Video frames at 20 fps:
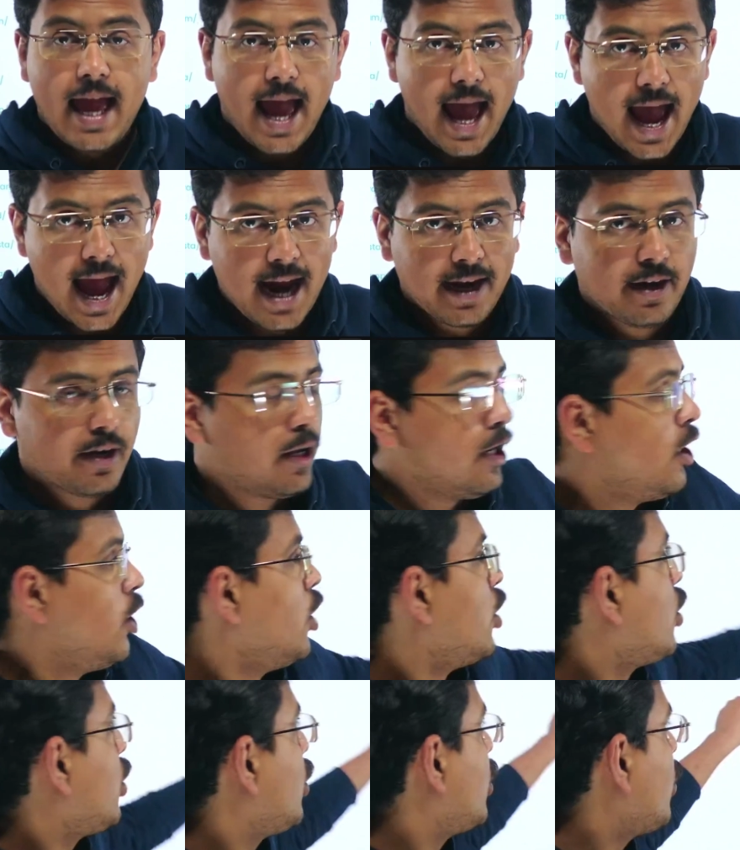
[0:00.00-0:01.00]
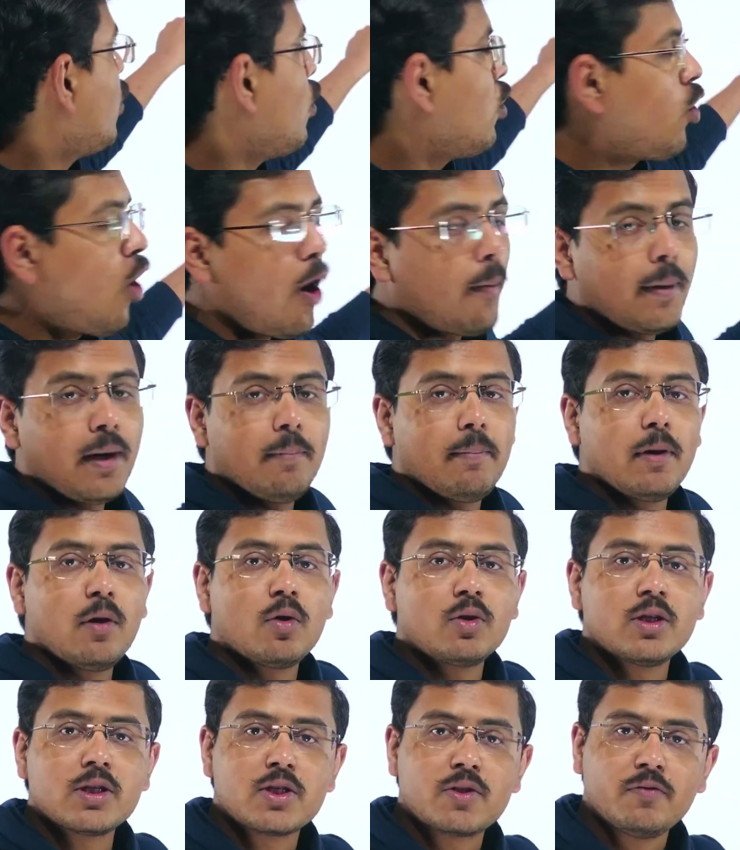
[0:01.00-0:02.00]
And do comment below
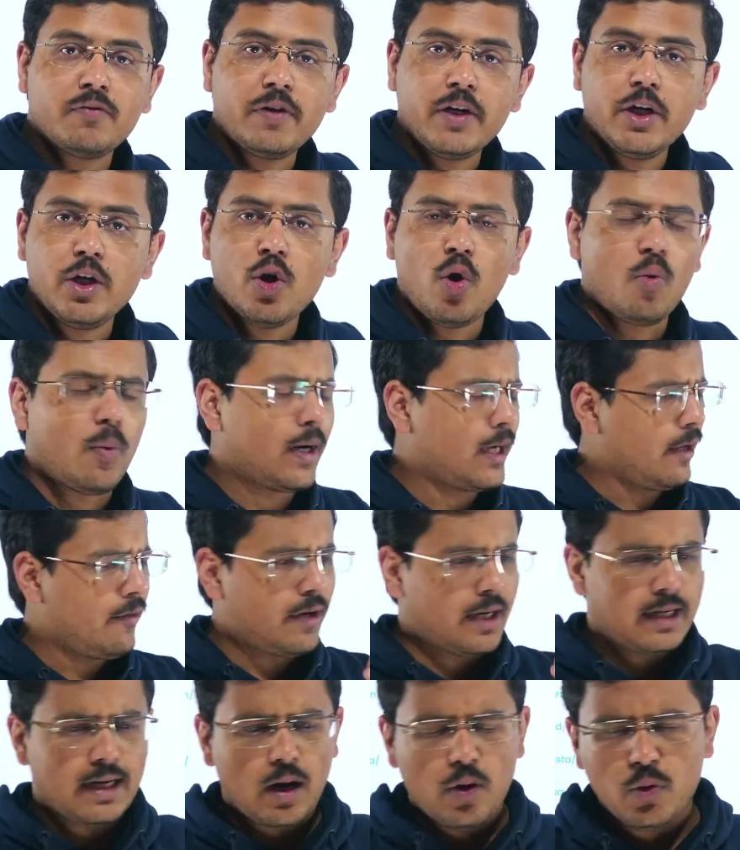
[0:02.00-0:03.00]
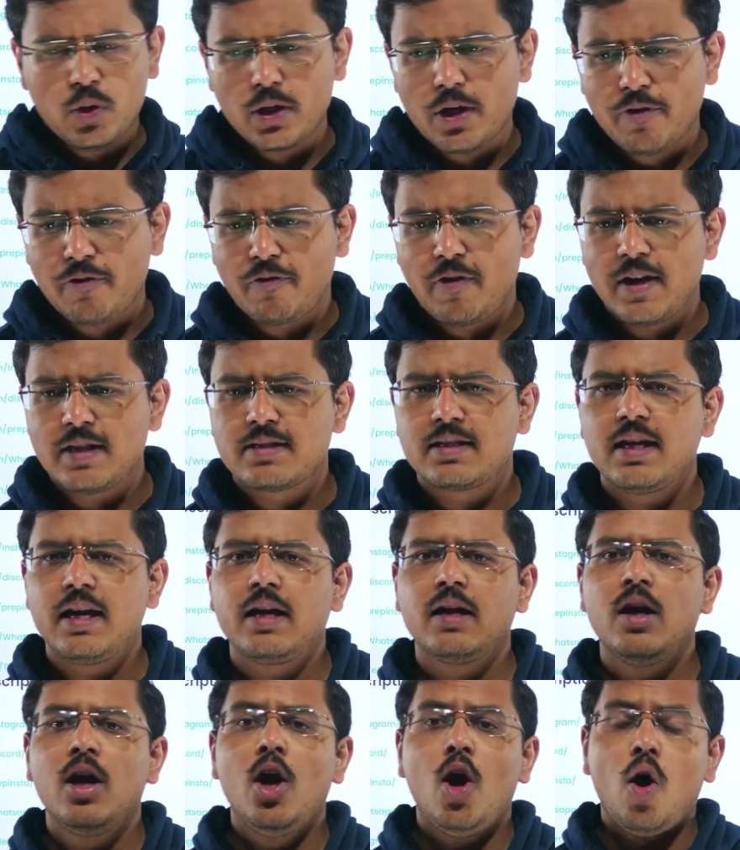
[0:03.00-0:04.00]
this video, whatever doubt you're
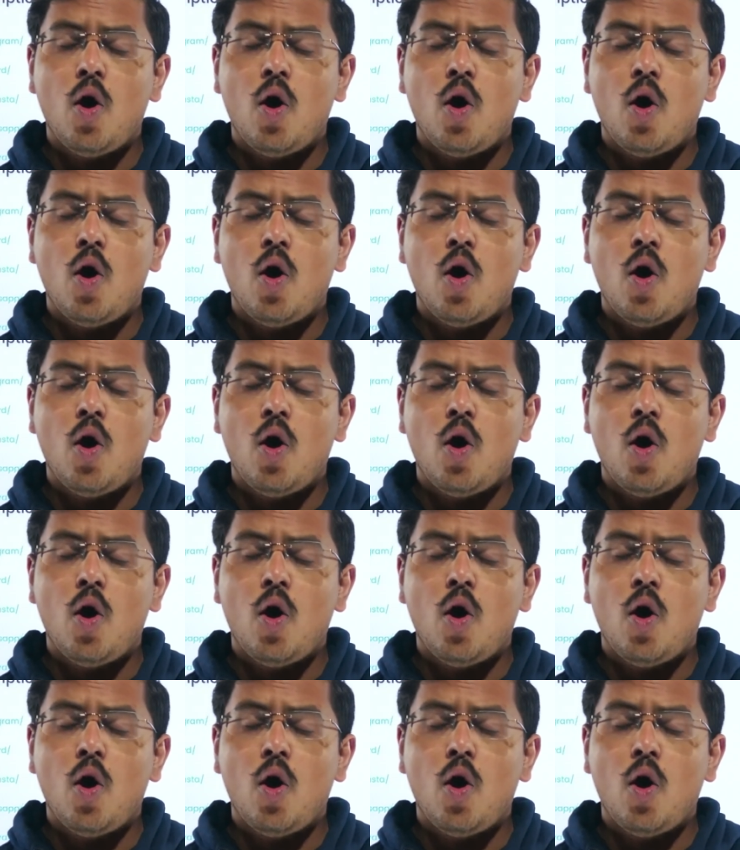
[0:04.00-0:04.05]
facing,